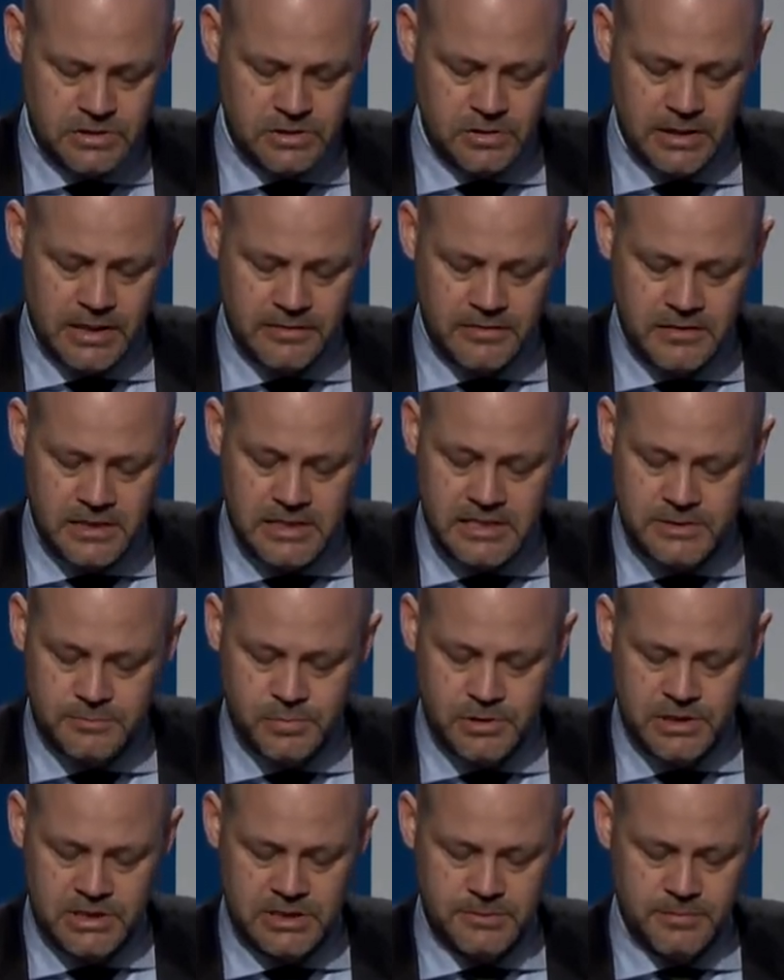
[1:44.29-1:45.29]
to let these
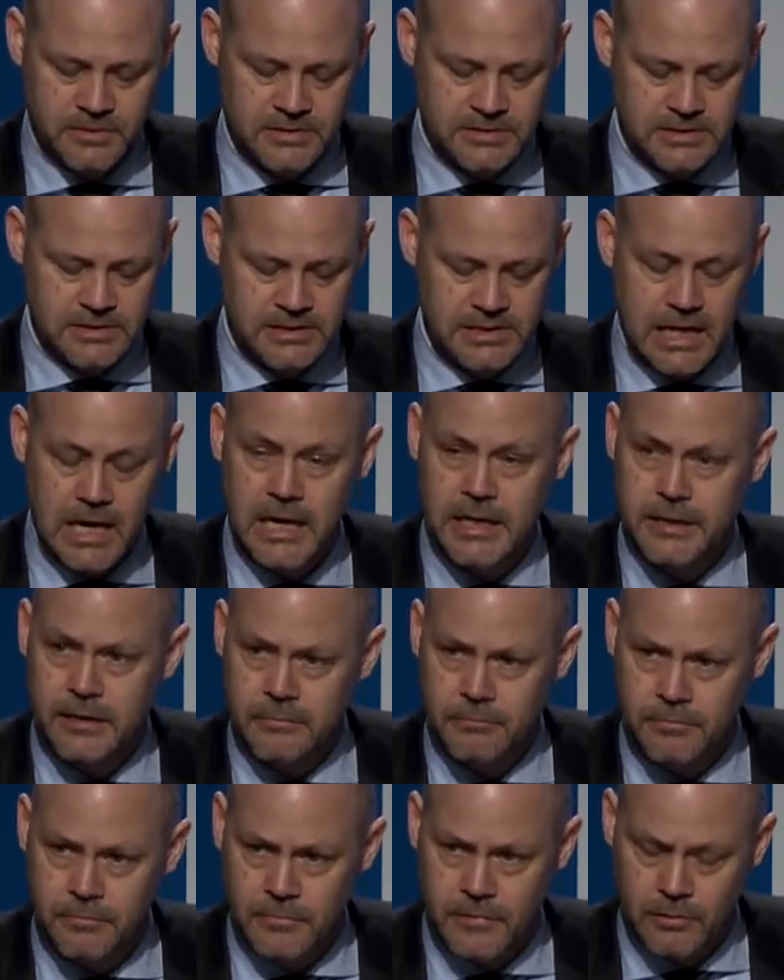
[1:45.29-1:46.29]
principles guide
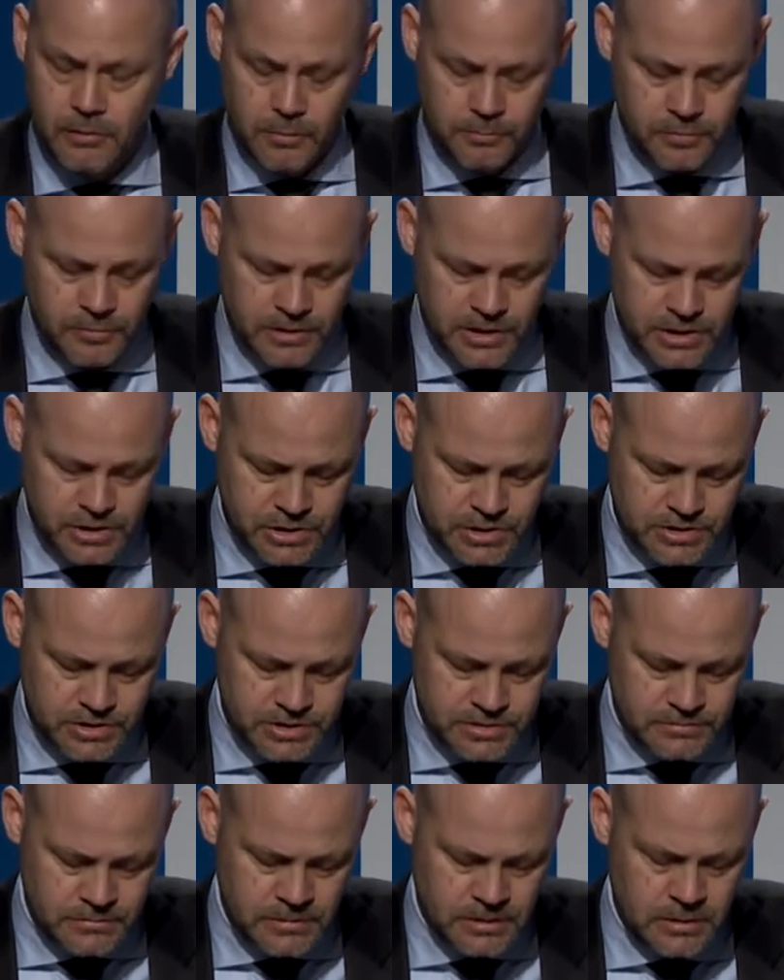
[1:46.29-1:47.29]
their
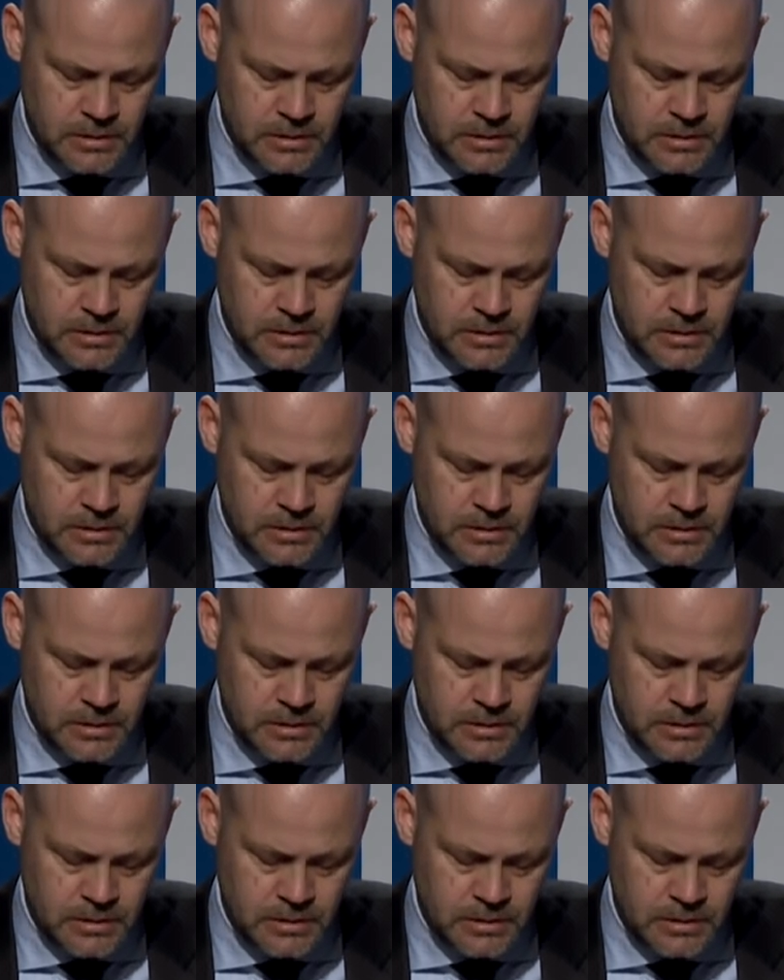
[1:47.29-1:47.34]
operations.